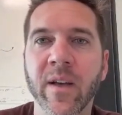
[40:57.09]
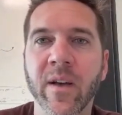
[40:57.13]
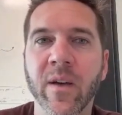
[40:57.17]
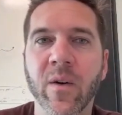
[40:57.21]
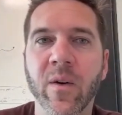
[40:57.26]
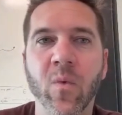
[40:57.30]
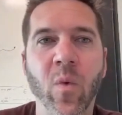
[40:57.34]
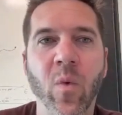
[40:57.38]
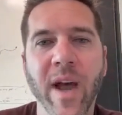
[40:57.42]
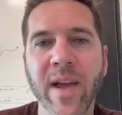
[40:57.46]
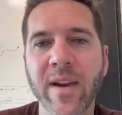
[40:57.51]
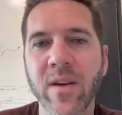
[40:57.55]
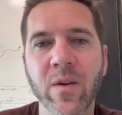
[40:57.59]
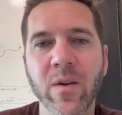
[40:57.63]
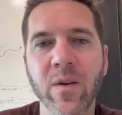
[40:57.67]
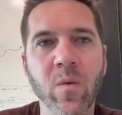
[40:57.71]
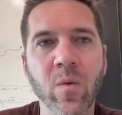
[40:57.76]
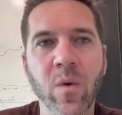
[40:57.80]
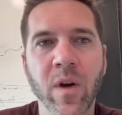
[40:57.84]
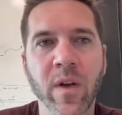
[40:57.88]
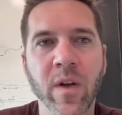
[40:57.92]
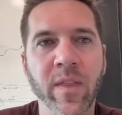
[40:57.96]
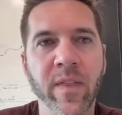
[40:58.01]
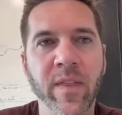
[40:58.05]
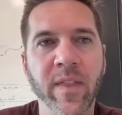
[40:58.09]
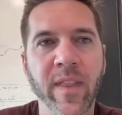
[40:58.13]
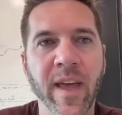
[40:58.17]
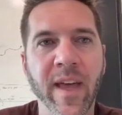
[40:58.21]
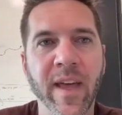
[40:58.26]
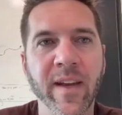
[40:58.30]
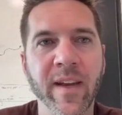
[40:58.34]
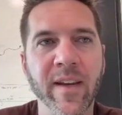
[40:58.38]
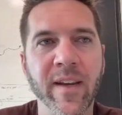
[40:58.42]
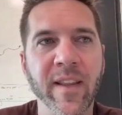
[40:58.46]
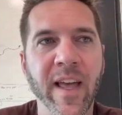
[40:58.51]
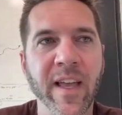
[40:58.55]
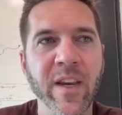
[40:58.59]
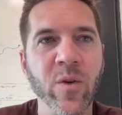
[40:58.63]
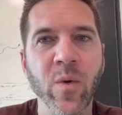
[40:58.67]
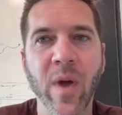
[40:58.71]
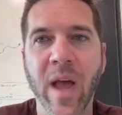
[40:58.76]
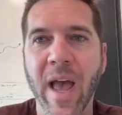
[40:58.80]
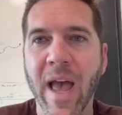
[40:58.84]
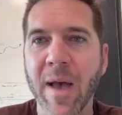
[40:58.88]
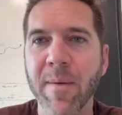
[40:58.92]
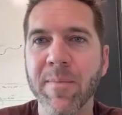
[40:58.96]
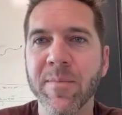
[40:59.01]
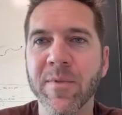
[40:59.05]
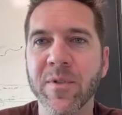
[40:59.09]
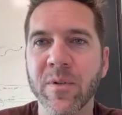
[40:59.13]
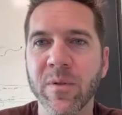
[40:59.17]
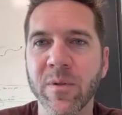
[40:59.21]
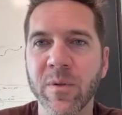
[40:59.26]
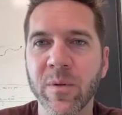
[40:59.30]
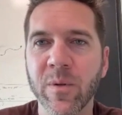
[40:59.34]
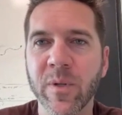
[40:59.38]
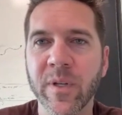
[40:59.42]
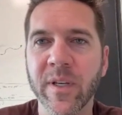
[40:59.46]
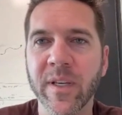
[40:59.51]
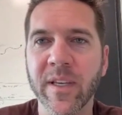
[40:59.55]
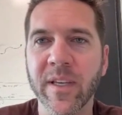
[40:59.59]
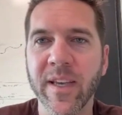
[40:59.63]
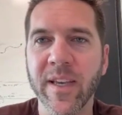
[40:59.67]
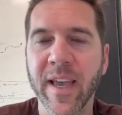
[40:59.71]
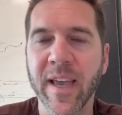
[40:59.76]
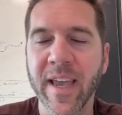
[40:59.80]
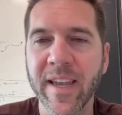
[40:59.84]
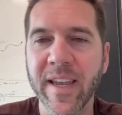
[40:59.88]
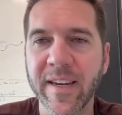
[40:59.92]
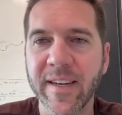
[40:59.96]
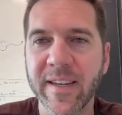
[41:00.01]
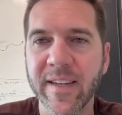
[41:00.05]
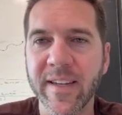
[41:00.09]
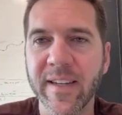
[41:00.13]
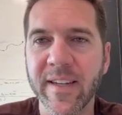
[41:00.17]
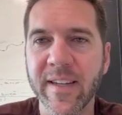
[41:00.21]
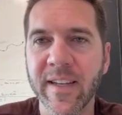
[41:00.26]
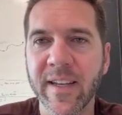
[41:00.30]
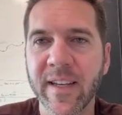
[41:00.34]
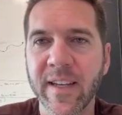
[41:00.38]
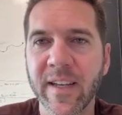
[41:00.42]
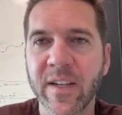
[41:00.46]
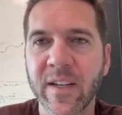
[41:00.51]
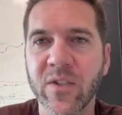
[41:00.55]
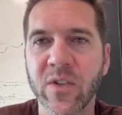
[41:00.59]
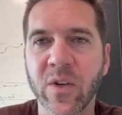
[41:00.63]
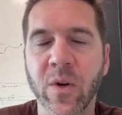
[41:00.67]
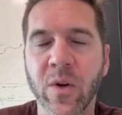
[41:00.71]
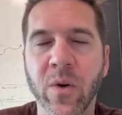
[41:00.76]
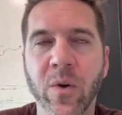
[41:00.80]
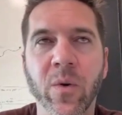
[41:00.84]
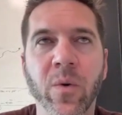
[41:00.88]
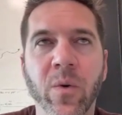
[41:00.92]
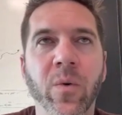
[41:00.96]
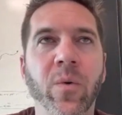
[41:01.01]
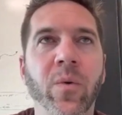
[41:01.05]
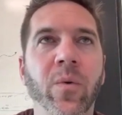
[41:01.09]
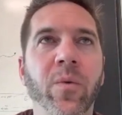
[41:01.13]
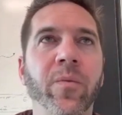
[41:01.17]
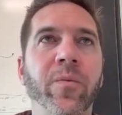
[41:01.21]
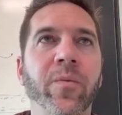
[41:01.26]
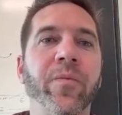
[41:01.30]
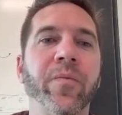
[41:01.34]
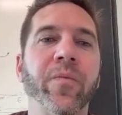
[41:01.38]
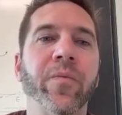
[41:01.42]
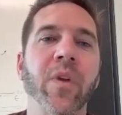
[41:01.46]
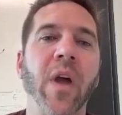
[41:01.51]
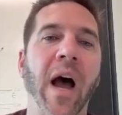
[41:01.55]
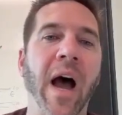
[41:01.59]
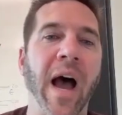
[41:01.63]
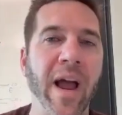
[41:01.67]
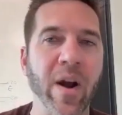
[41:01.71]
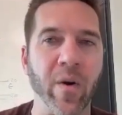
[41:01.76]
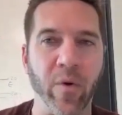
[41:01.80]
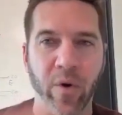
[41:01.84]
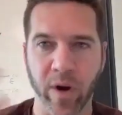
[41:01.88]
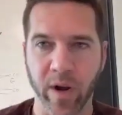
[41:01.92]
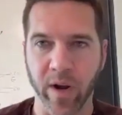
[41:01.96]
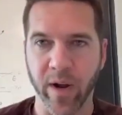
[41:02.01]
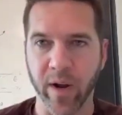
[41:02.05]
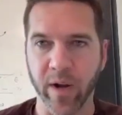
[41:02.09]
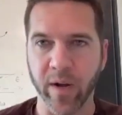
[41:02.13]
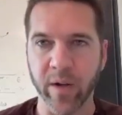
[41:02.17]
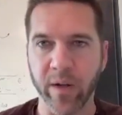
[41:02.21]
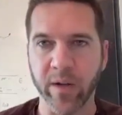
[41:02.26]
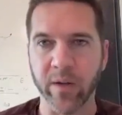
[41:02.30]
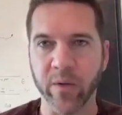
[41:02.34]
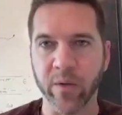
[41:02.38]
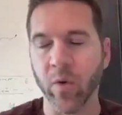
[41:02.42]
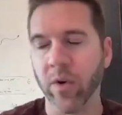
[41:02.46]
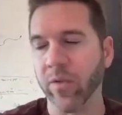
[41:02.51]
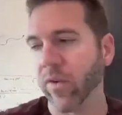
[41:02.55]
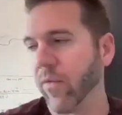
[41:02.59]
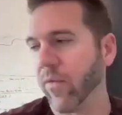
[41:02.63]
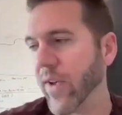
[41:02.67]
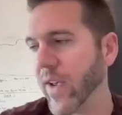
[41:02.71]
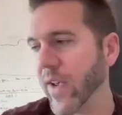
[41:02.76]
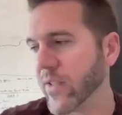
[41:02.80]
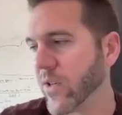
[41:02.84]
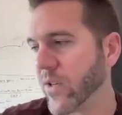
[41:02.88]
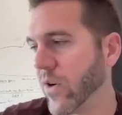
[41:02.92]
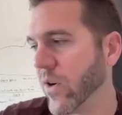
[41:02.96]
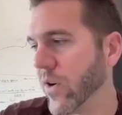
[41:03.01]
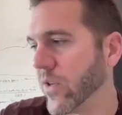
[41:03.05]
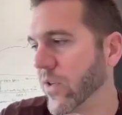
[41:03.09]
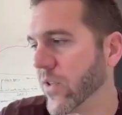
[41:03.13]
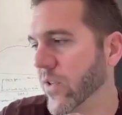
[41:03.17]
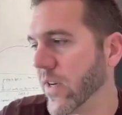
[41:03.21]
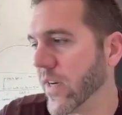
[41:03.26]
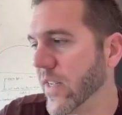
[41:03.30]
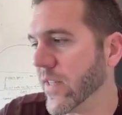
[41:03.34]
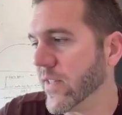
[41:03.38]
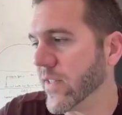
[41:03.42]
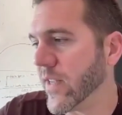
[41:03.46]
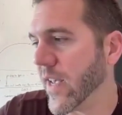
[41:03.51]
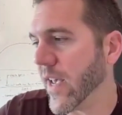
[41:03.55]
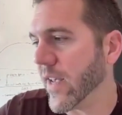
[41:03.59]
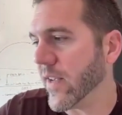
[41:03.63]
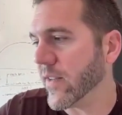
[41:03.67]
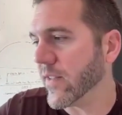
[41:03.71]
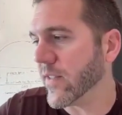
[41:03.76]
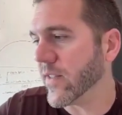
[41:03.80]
Why do one that you absolutely hate? So Ira is one of our investors, and he says